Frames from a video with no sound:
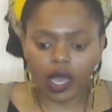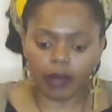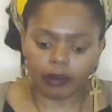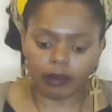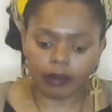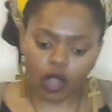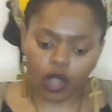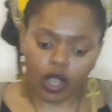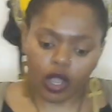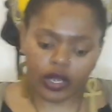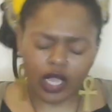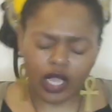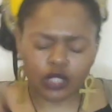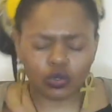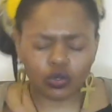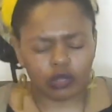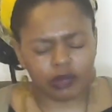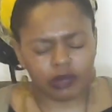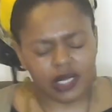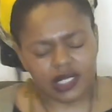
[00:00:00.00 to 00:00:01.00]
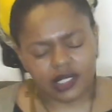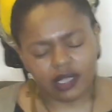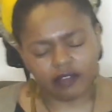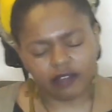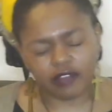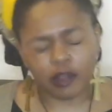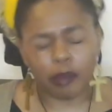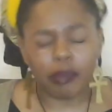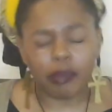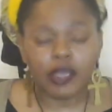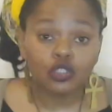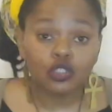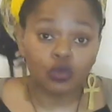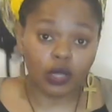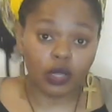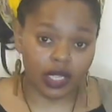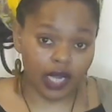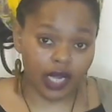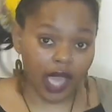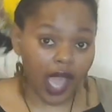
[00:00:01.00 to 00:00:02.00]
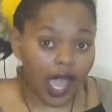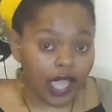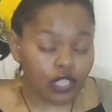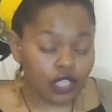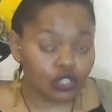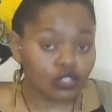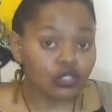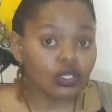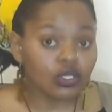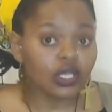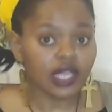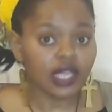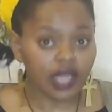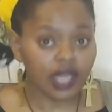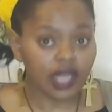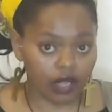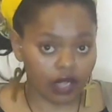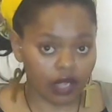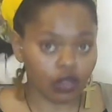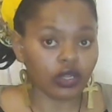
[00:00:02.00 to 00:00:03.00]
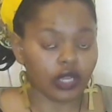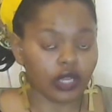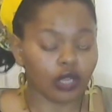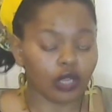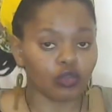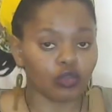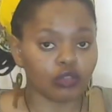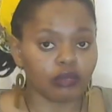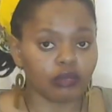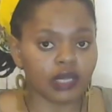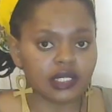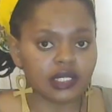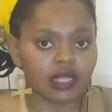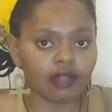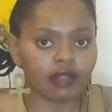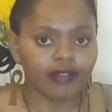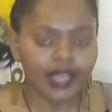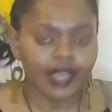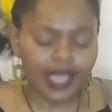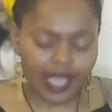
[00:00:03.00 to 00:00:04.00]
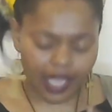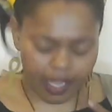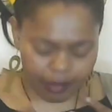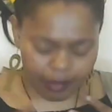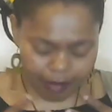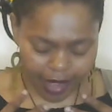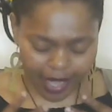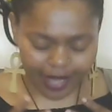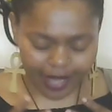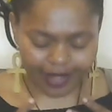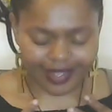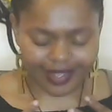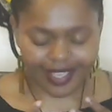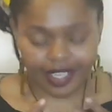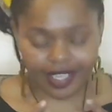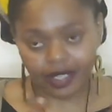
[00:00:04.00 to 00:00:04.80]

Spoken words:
connect with myself, the best way that I can connect with myself in my